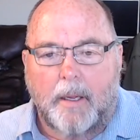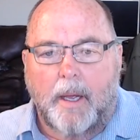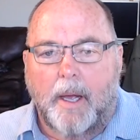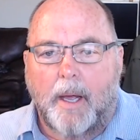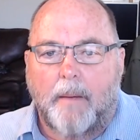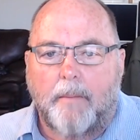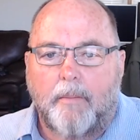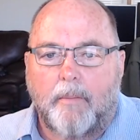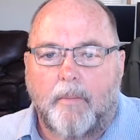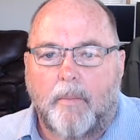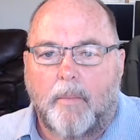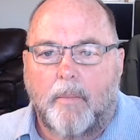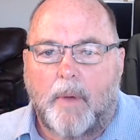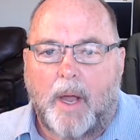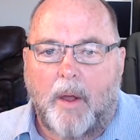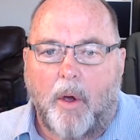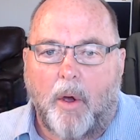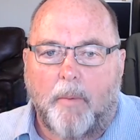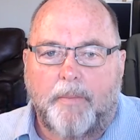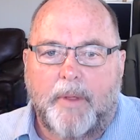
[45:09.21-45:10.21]

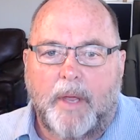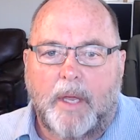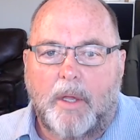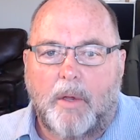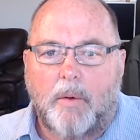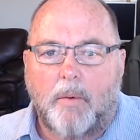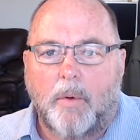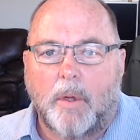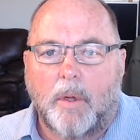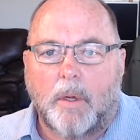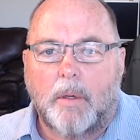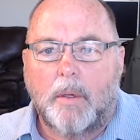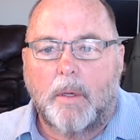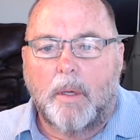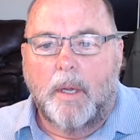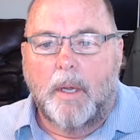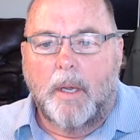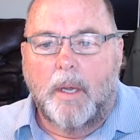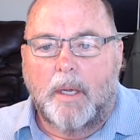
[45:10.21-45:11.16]
I hope that you will